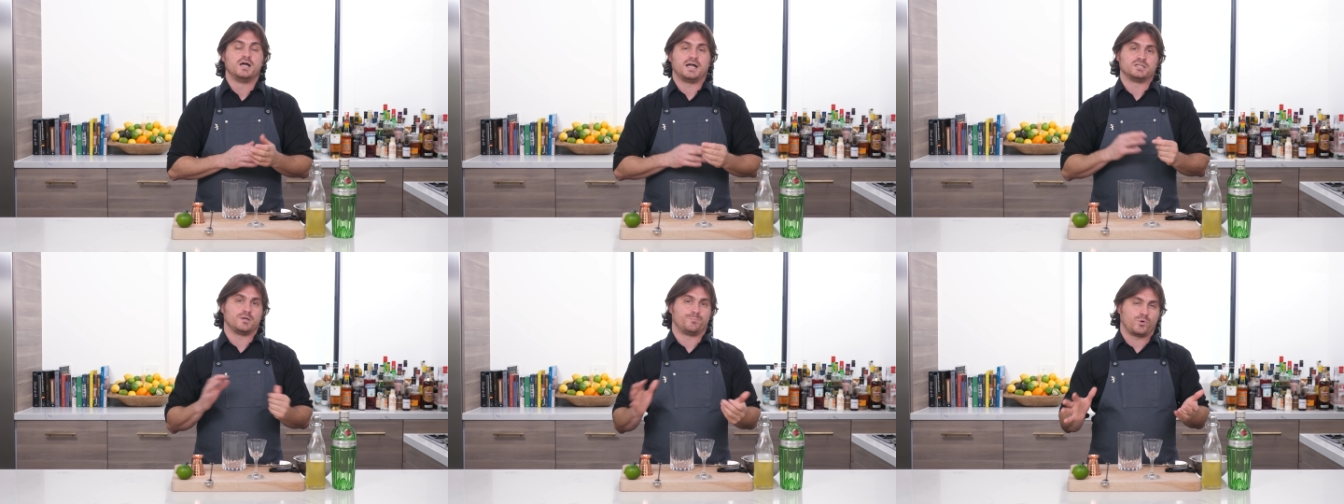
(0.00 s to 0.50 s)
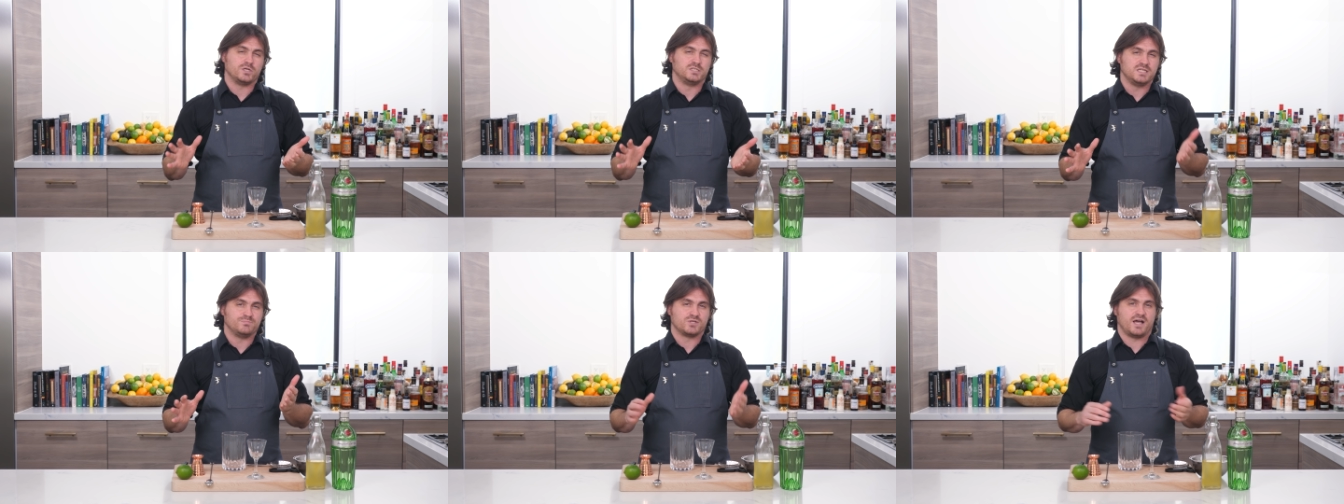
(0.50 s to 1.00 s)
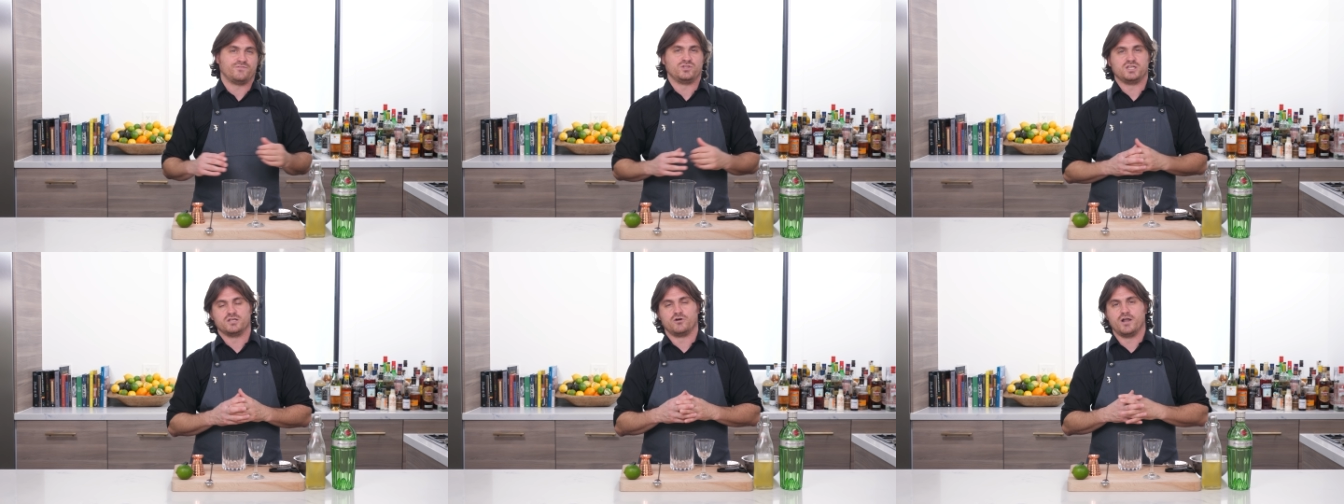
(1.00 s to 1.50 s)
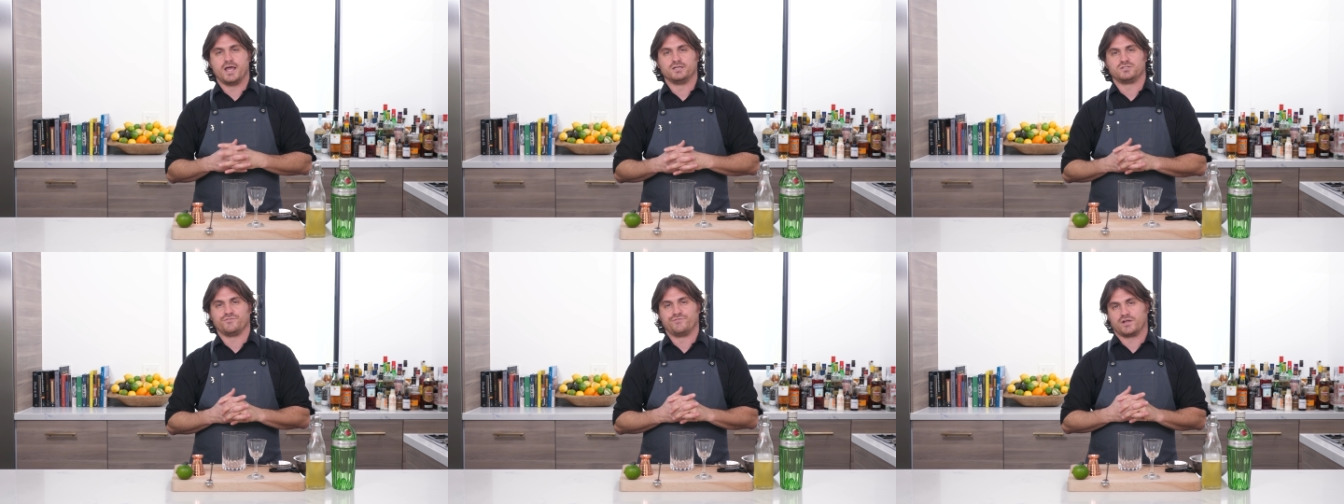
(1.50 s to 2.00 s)
I did a pretty deep dive on the
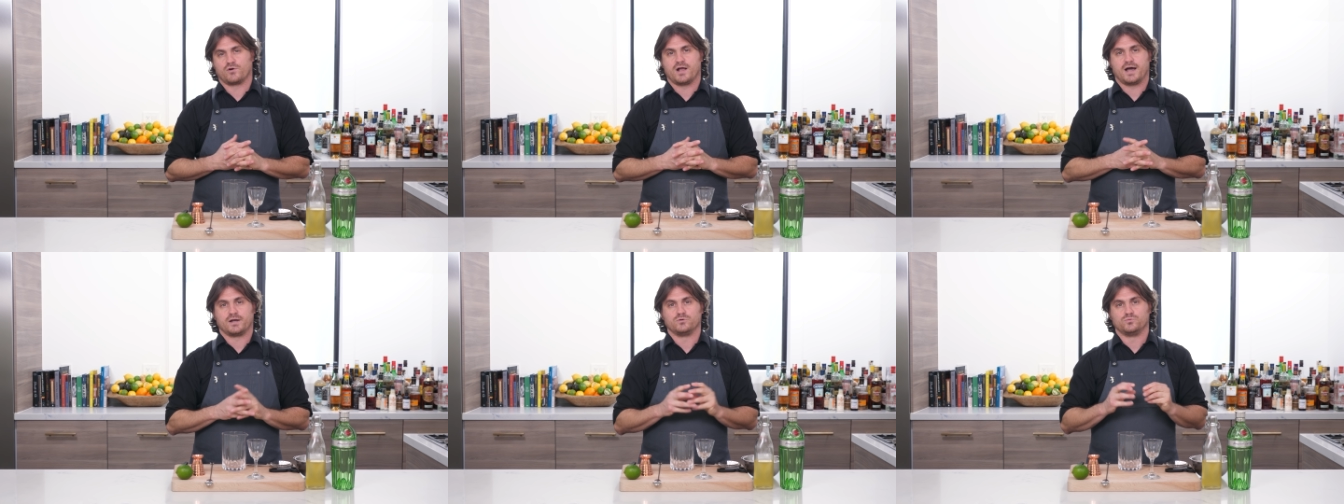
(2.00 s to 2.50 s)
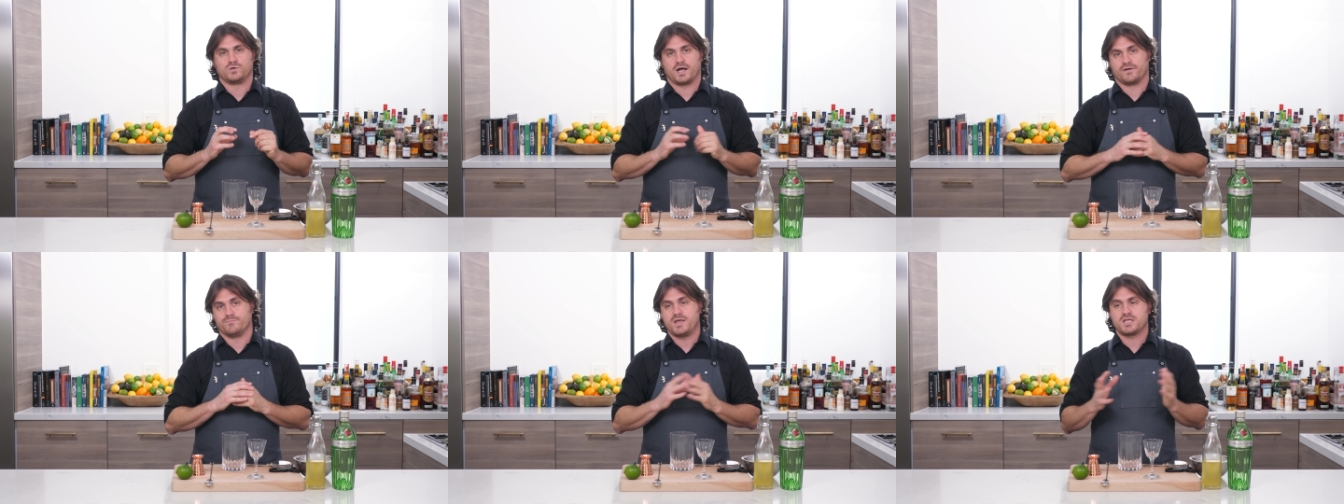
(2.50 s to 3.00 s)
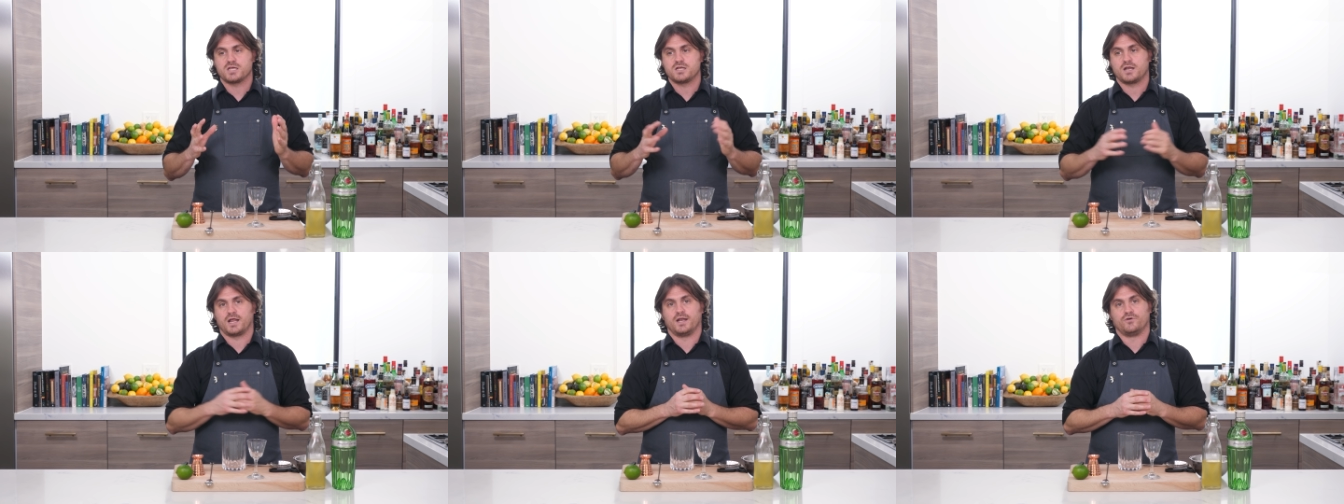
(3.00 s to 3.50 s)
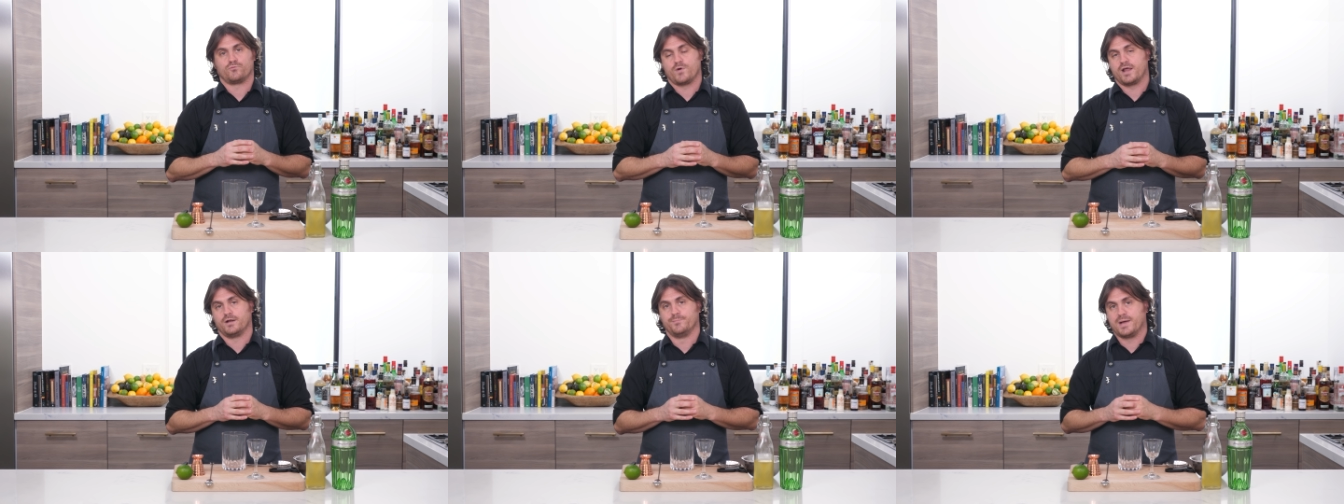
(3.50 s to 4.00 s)
internet to figure out how to kind of make it and
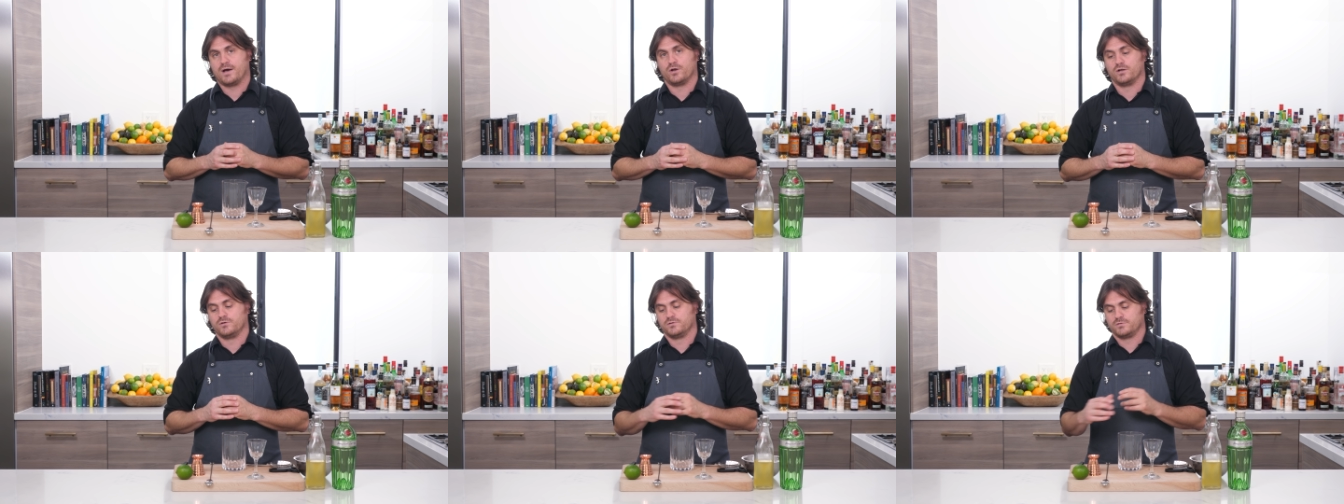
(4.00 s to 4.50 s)
read about